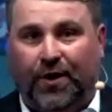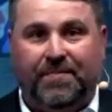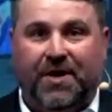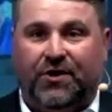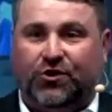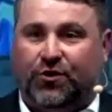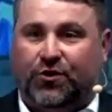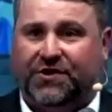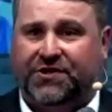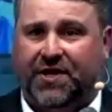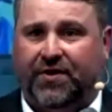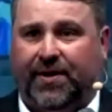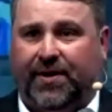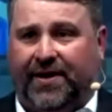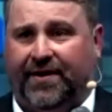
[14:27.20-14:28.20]
not trying to sell
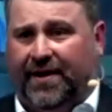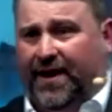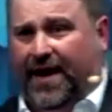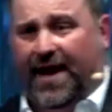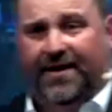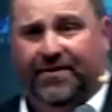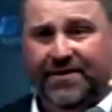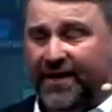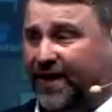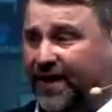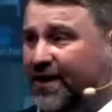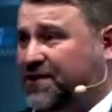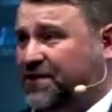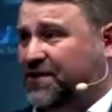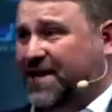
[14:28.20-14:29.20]
you anything. I
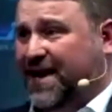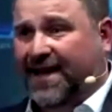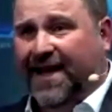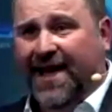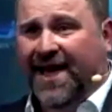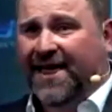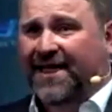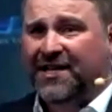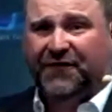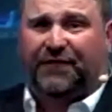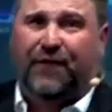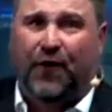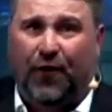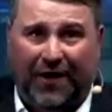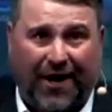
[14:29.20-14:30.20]
used to say, that's
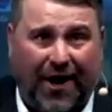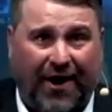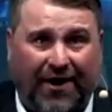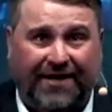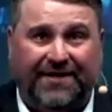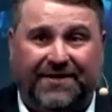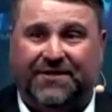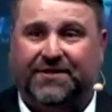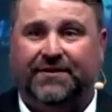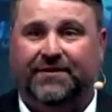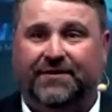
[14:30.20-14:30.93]
4 lies.